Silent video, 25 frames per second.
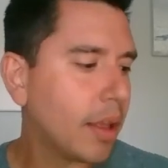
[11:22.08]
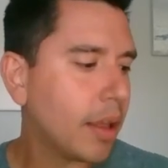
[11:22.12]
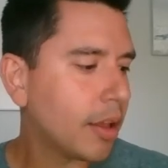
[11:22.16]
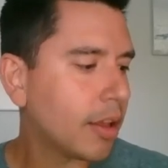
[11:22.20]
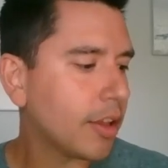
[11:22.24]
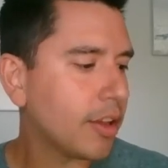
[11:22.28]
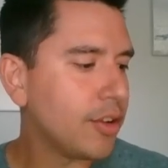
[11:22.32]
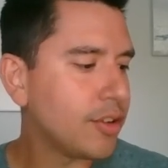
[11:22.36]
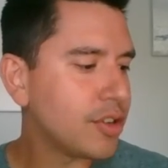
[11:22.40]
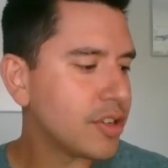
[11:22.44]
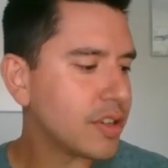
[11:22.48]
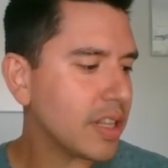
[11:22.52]

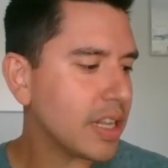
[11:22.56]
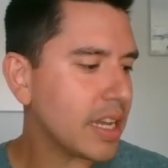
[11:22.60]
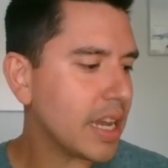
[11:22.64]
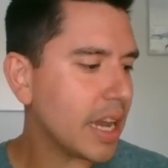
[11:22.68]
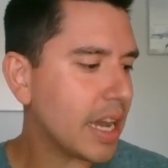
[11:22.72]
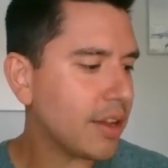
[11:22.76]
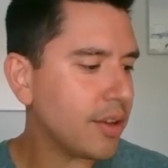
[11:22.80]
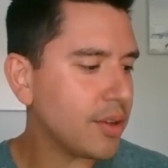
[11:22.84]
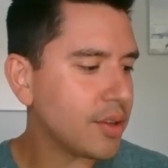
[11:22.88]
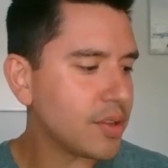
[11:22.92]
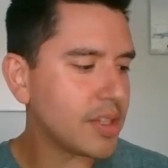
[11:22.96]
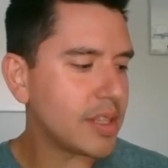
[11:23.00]
Usually I
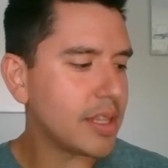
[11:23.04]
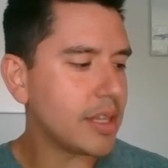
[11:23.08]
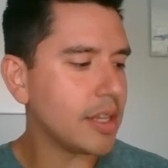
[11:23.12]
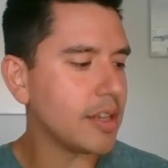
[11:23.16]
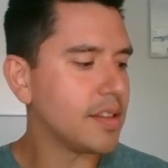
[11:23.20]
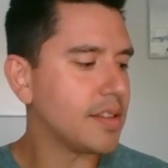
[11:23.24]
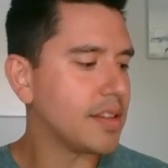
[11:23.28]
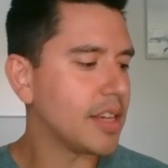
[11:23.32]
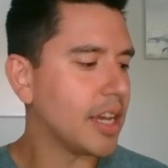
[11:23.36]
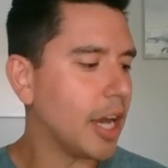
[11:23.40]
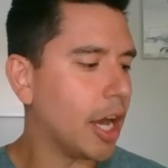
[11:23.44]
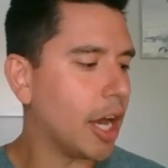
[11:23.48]
use
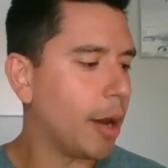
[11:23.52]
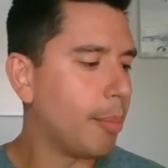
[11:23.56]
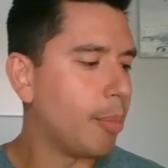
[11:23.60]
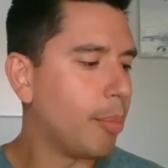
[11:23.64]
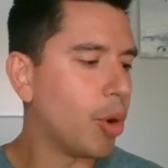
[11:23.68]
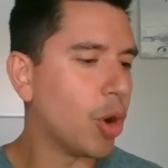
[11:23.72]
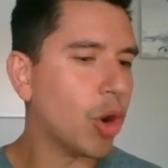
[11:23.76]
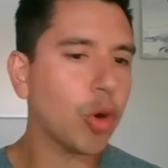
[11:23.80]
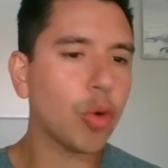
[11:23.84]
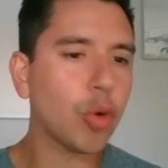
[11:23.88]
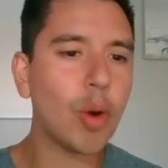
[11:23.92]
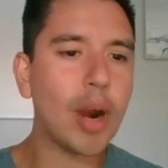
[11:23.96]
this
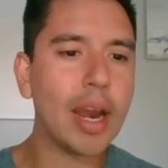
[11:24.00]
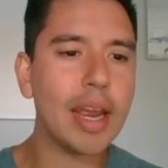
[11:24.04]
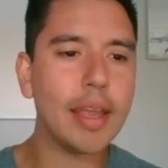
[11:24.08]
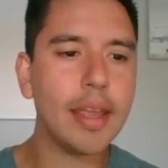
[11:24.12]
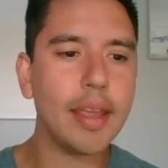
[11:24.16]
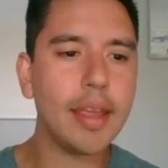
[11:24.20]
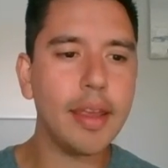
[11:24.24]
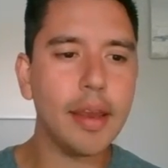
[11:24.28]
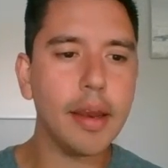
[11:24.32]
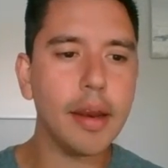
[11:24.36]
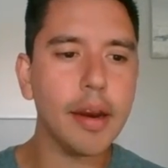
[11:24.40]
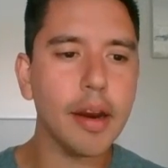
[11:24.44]
book right
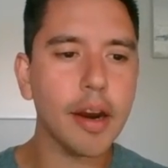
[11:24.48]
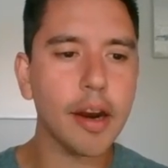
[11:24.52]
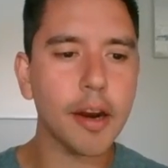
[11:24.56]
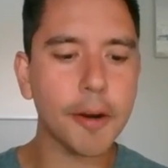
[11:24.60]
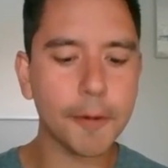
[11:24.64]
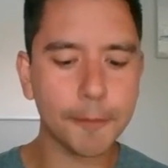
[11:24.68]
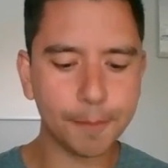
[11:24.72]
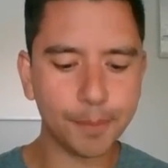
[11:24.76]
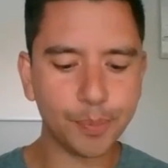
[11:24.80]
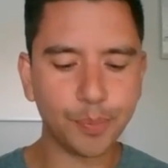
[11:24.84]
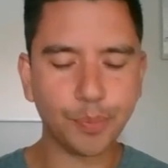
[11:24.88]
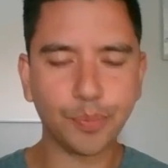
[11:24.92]

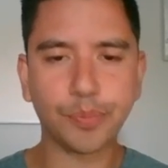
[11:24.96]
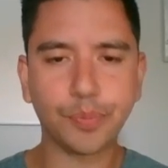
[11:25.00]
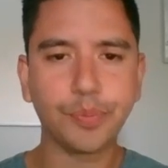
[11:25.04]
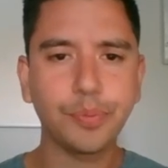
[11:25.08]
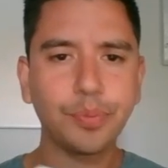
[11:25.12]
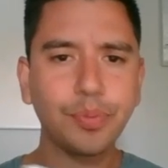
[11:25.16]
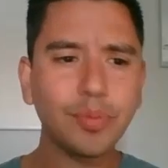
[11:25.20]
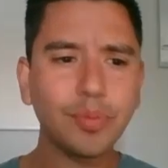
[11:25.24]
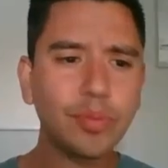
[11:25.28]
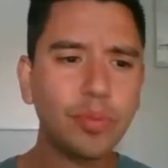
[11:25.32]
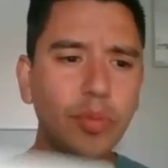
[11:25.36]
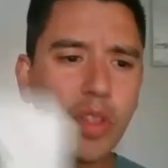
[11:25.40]
here,
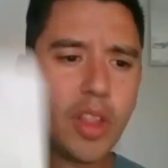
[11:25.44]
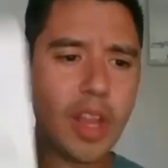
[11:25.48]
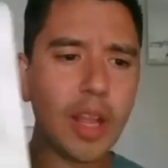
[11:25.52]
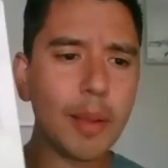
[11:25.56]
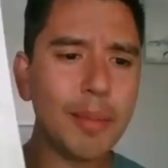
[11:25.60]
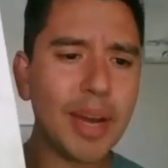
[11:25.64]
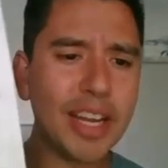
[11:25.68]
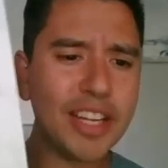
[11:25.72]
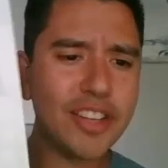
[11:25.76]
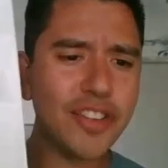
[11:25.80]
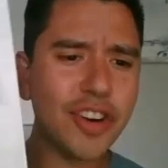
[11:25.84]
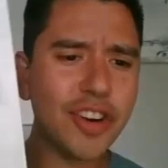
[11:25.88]

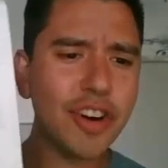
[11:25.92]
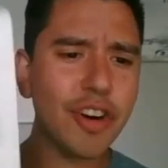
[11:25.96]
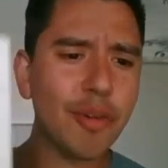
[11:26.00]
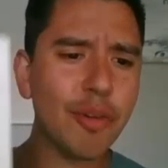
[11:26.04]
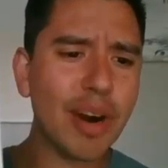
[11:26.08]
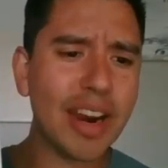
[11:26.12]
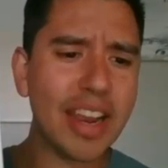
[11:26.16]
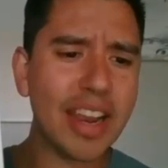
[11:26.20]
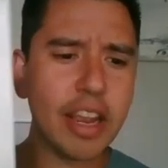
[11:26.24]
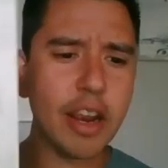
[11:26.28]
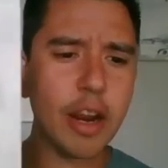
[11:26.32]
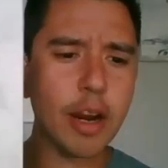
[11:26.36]
my journal
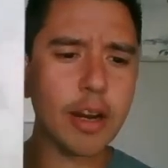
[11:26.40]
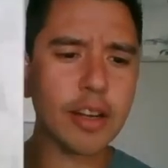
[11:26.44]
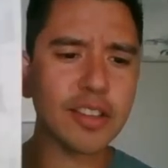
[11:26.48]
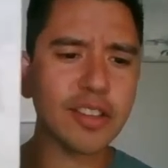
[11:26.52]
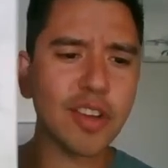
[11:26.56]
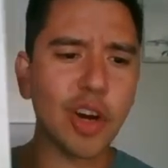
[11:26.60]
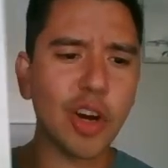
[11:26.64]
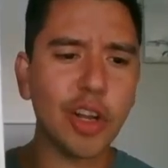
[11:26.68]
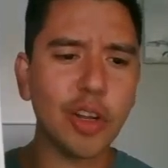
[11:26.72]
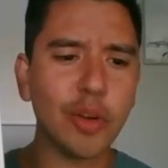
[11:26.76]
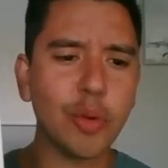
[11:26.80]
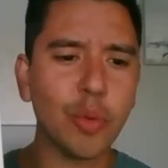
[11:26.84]
right here. It's
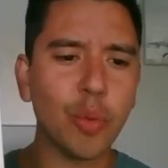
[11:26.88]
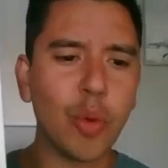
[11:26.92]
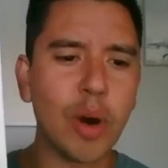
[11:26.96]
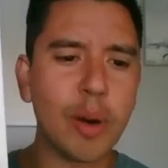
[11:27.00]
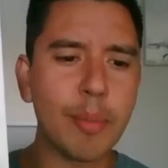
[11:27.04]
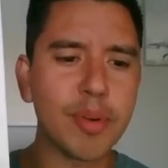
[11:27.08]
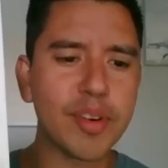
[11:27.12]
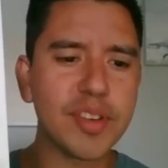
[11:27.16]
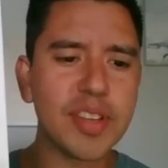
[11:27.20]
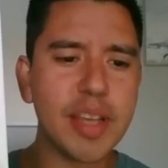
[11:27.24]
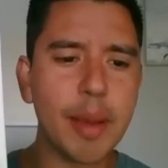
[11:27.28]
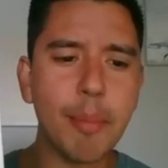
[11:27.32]
called
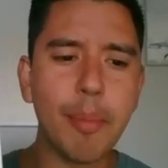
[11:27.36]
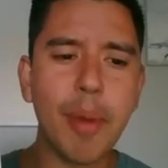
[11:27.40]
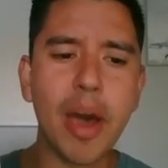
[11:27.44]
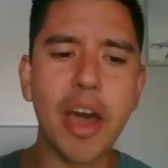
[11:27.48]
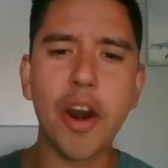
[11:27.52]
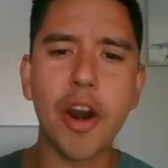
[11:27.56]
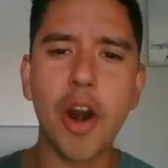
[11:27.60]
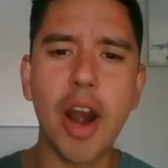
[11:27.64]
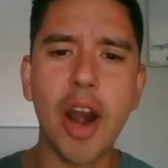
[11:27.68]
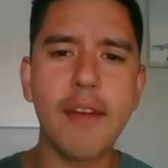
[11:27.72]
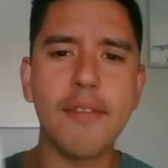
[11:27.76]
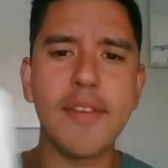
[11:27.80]
1%
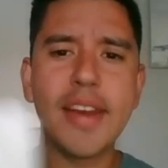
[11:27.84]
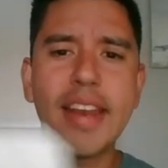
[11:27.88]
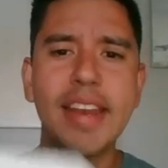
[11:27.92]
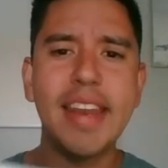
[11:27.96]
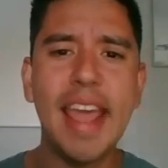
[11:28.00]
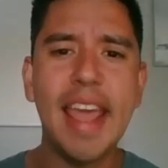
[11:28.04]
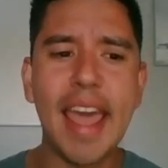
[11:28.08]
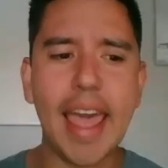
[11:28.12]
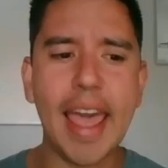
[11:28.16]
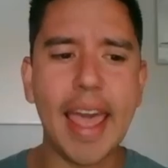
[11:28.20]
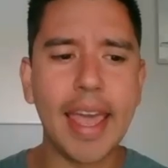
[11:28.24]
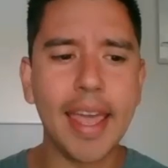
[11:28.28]
Better Every
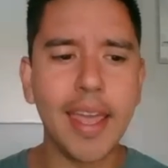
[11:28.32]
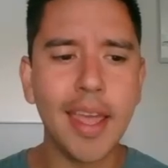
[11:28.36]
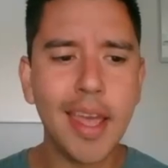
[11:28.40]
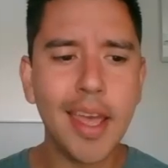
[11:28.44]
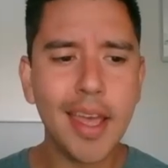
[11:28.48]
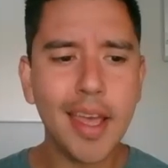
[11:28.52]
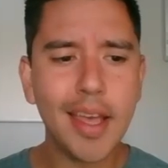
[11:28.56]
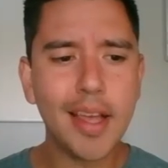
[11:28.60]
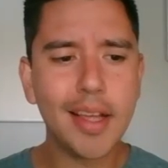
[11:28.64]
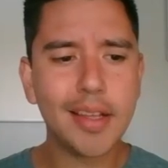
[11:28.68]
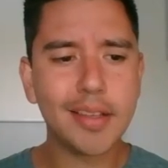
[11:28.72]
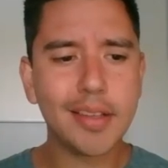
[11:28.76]
Day.
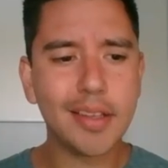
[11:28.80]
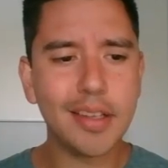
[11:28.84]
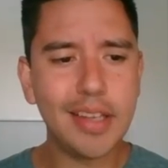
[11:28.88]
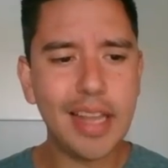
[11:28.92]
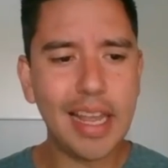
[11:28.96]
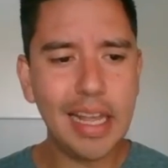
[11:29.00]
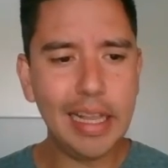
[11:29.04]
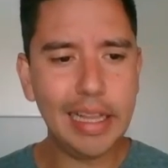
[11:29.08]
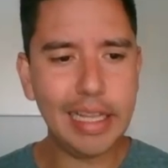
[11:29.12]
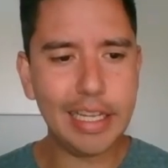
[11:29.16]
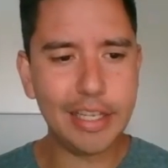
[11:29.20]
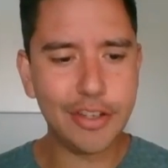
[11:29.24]
It's a
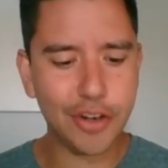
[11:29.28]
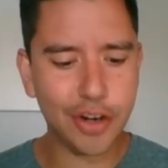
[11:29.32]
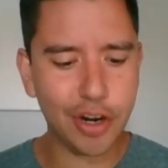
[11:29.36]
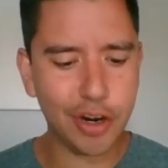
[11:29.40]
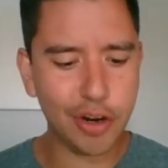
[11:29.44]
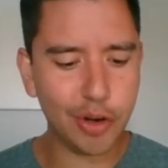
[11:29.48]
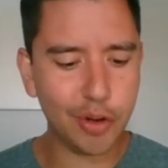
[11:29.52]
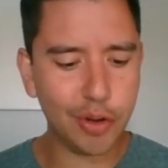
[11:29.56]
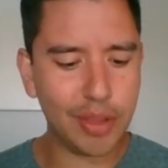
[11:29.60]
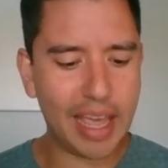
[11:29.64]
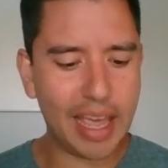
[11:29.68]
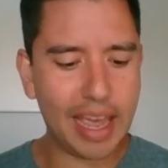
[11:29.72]
daily
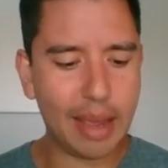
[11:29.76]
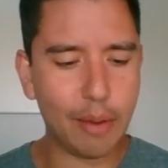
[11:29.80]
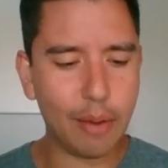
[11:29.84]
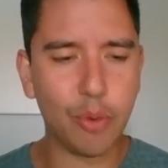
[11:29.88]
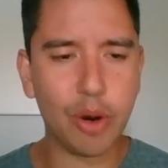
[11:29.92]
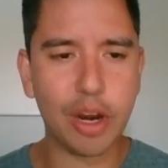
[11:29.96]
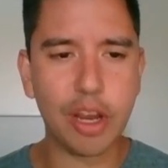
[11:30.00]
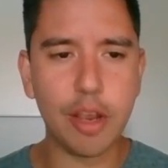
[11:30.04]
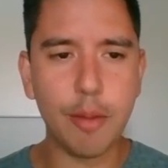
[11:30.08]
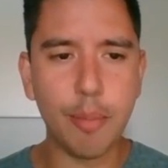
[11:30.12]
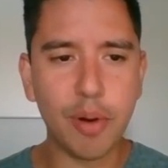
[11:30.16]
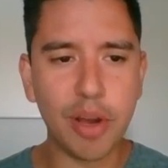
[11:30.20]
journal
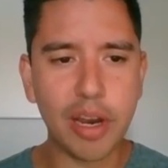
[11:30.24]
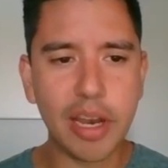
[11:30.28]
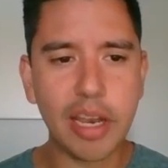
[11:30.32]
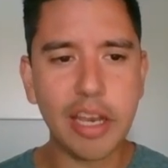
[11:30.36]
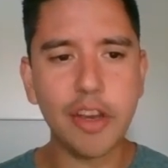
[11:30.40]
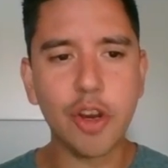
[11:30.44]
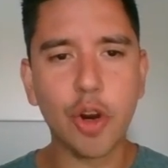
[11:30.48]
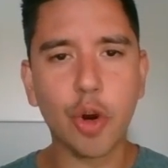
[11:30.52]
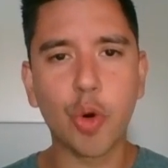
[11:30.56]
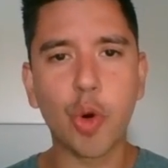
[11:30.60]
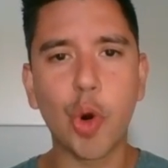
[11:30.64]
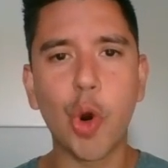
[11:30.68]
where you put in
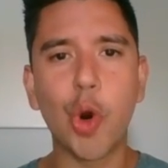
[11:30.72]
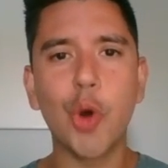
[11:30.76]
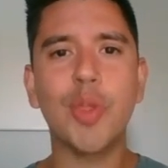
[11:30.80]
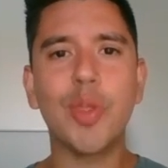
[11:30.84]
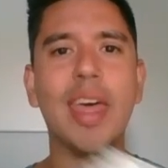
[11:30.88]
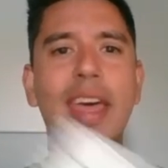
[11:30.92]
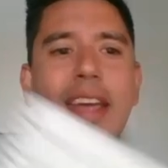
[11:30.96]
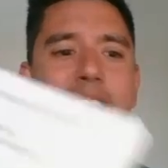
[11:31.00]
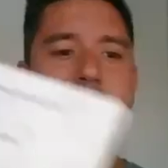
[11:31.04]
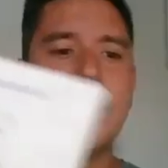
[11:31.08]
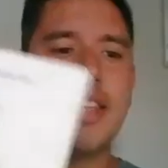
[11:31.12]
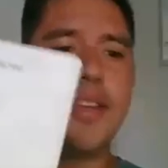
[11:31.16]
your growth
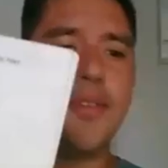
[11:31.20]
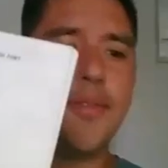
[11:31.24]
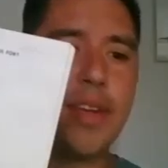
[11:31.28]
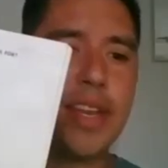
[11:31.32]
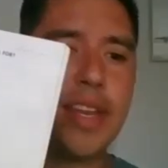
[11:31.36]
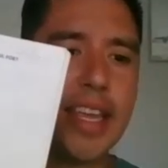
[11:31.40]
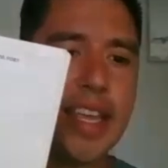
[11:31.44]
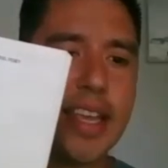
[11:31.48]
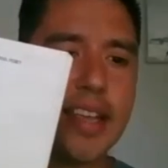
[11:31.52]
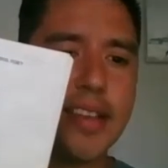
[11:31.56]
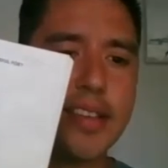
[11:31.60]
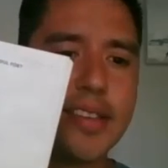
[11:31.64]

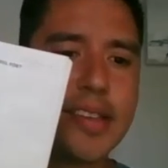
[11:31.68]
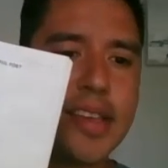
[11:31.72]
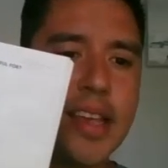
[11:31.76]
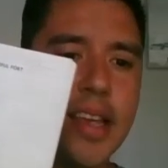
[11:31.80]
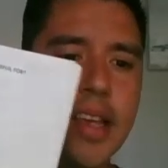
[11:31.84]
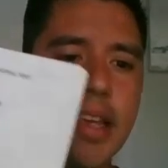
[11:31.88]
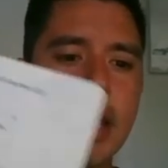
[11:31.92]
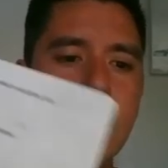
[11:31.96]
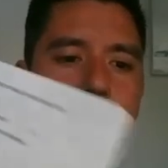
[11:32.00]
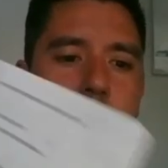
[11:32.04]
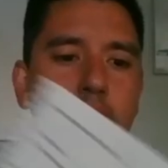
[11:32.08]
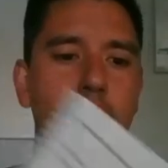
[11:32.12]
activities,
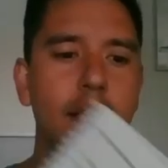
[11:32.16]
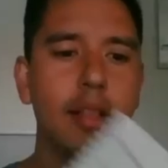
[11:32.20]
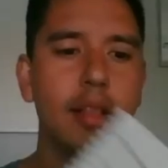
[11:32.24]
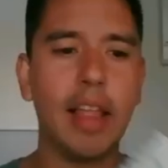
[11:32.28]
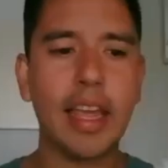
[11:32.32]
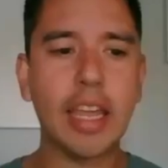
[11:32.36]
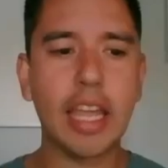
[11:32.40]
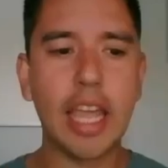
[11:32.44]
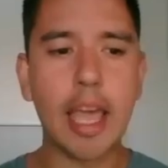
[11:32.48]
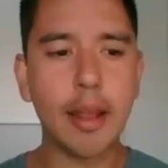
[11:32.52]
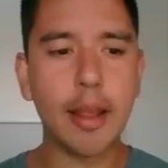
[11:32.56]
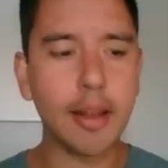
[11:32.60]

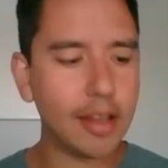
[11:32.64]
like